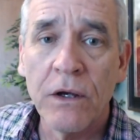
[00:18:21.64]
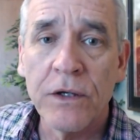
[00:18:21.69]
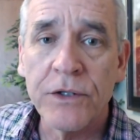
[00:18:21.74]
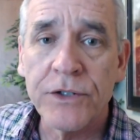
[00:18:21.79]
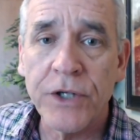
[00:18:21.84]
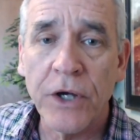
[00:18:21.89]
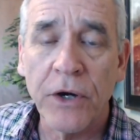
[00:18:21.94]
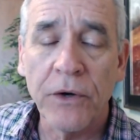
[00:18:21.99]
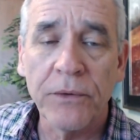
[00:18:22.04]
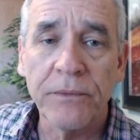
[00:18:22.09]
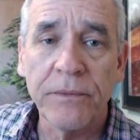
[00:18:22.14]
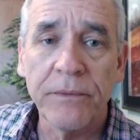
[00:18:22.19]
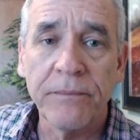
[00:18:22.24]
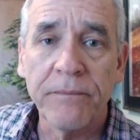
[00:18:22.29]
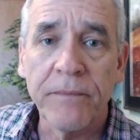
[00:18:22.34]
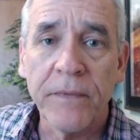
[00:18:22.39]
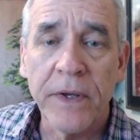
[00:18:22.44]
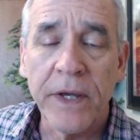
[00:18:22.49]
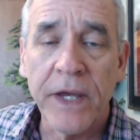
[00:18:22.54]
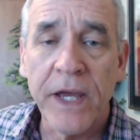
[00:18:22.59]

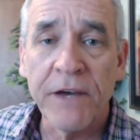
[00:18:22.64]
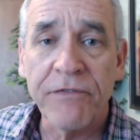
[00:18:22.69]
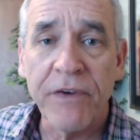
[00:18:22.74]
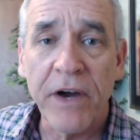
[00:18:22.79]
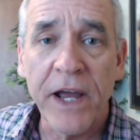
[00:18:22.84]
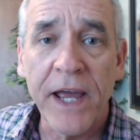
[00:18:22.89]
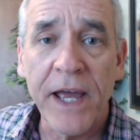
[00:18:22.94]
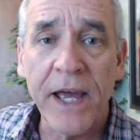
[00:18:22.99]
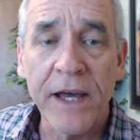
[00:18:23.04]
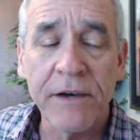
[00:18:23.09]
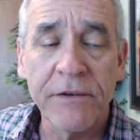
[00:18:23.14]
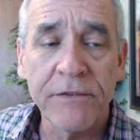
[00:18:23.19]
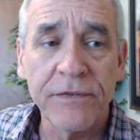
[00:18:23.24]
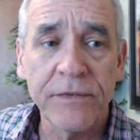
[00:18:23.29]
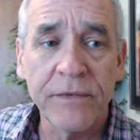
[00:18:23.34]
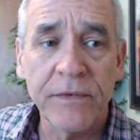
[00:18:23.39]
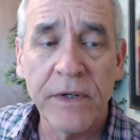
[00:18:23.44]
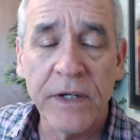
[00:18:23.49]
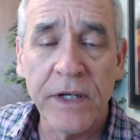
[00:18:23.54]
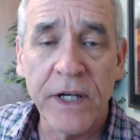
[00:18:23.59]
So, if I have
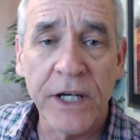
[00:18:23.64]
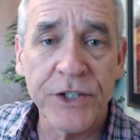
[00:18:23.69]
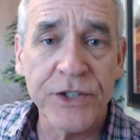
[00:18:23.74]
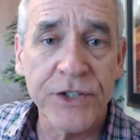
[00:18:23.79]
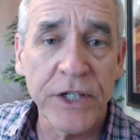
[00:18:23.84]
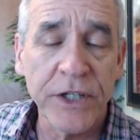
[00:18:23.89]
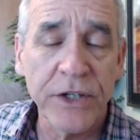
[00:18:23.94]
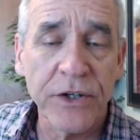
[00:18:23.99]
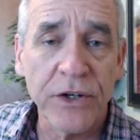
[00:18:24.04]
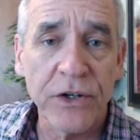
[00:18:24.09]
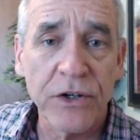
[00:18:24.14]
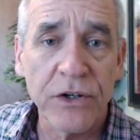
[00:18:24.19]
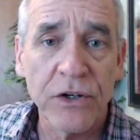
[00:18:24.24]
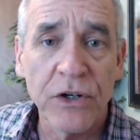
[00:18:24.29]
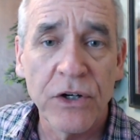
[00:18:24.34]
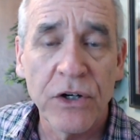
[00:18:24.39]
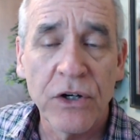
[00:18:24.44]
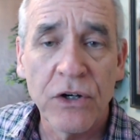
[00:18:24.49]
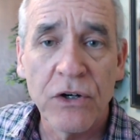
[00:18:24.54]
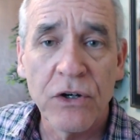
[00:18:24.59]
a singer,
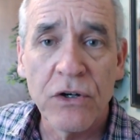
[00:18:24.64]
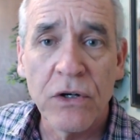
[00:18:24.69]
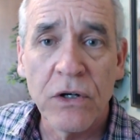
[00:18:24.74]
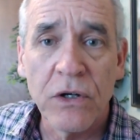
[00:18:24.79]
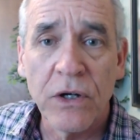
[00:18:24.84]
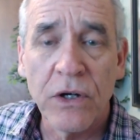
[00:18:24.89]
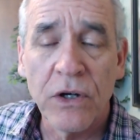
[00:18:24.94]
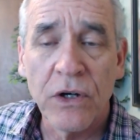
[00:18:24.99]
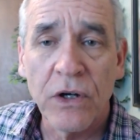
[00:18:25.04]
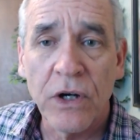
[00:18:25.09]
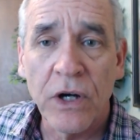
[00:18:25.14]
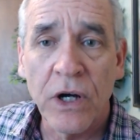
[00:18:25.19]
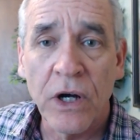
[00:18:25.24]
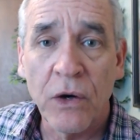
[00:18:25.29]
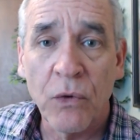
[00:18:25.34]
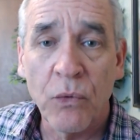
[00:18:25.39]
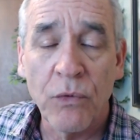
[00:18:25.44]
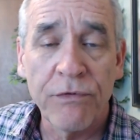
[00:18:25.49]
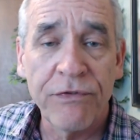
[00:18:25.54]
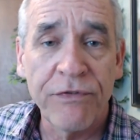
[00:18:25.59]

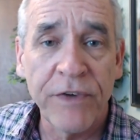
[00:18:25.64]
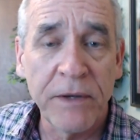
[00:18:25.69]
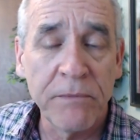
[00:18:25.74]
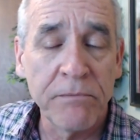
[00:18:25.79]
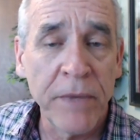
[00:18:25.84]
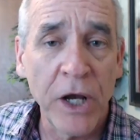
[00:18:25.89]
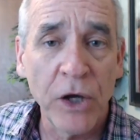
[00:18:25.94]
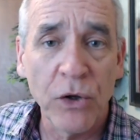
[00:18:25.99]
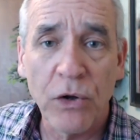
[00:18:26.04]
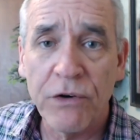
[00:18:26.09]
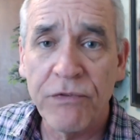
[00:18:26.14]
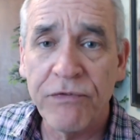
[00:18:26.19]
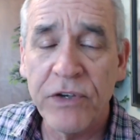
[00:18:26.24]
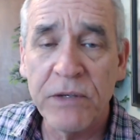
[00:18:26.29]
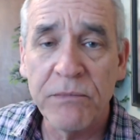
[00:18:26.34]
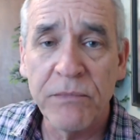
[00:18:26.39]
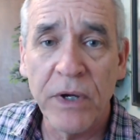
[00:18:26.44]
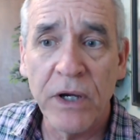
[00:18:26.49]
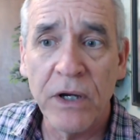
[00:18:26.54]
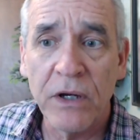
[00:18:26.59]
uh, male or
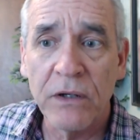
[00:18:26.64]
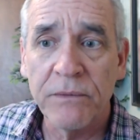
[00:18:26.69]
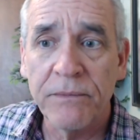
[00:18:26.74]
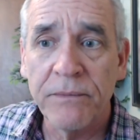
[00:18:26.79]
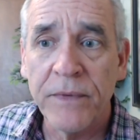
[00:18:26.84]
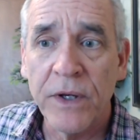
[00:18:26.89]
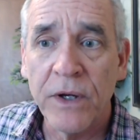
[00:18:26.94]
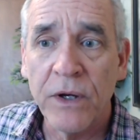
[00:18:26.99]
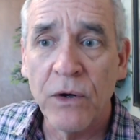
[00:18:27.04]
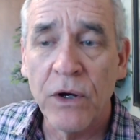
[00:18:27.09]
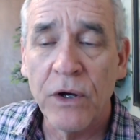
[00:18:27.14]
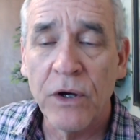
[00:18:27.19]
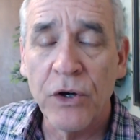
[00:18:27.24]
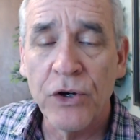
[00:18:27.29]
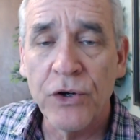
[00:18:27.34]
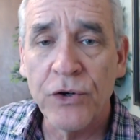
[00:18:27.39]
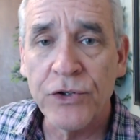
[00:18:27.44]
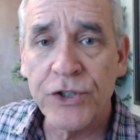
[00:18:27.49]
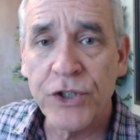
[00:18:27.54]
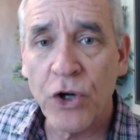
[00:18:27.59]
female,
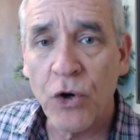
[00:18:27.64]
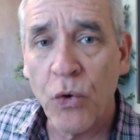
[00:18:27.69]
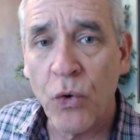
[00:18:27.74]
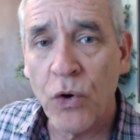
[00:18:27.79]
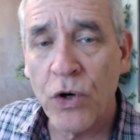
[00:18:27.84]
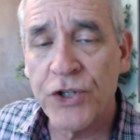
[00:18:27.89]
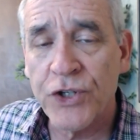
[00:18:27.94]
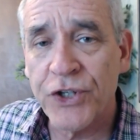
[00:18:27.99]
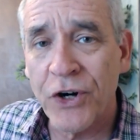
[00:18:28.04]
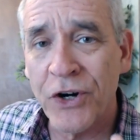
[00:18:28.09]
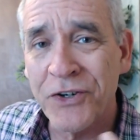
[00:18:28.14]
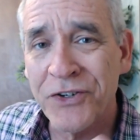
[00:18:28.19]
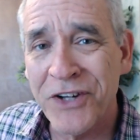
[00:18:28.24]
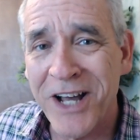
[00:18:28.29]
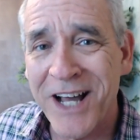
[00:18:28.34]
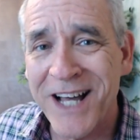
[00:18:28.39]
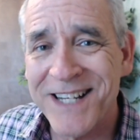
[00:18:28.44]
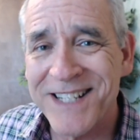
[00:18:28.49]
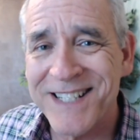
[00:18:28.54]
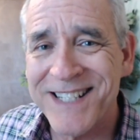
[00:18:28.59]
whose cords are
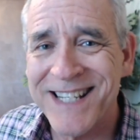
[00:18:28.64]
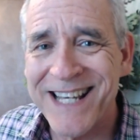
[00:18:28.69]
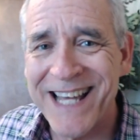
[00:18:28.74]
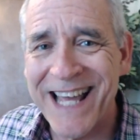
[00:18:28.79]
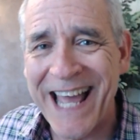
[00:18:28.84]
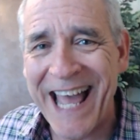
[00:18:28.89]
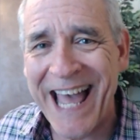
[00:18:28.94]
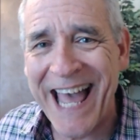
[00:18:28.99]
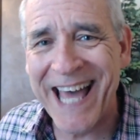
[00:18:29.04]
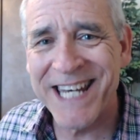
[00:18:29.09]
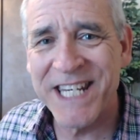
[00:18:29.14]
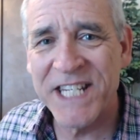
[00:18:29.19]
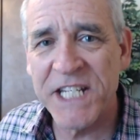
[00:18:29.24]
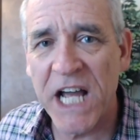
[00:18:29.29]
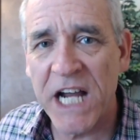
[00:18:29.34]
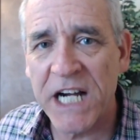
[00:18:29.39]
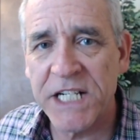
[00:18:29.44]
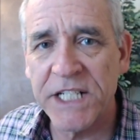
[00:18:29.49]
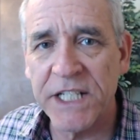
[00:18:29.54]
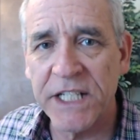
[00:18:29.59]
not
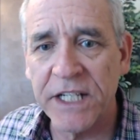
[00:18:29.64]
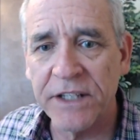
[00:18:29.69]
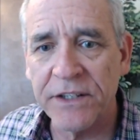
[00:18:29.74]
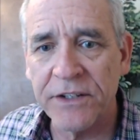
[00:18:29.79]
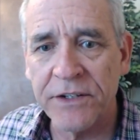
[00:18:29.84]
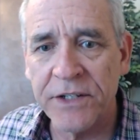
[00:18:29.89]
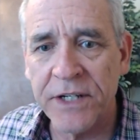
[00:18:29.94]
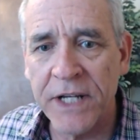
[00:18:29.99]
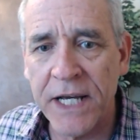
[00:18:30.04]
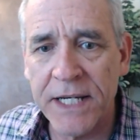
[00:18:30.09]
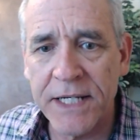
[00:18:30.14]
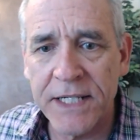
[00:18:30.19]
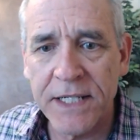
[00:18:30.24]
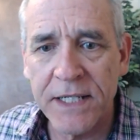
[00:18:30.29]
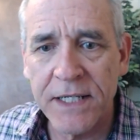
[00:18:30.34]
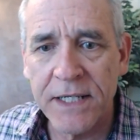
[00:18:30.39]
adducting, they're not